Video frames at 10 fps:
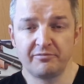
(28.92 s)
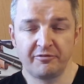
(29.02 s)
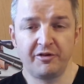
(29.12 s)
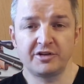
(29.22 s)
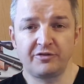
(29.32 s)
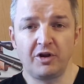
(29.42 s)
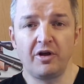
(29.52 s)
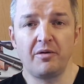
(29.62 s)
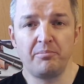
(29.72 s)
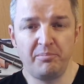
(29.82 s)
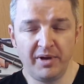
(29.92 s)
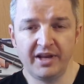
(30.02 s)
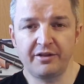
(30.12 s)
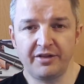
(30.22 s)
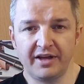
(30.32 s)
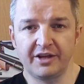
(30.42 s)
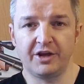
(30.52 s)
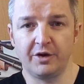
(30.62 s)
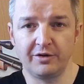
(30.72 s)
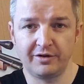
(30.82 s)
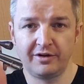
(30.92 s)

first of all, big thank you